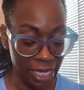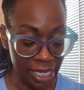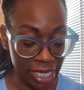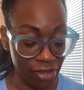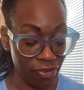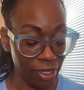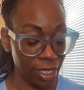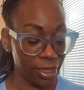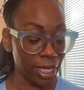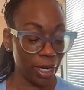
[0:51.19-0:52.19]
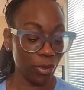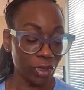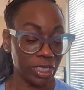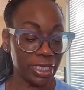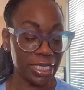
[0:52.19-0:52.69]
If there
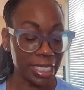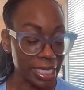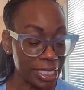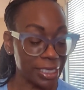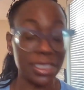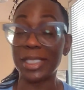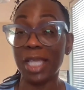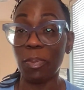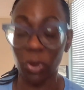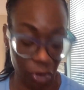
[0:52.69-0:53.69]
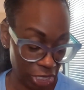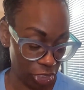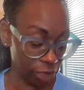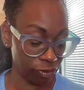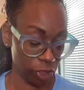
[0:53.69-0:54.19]
really is the
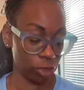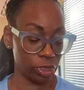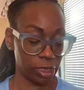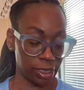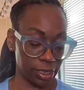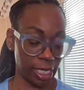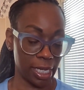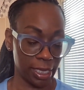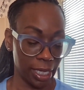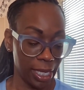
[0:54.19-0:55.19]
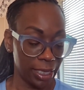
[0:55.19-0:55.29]
separation of church and state,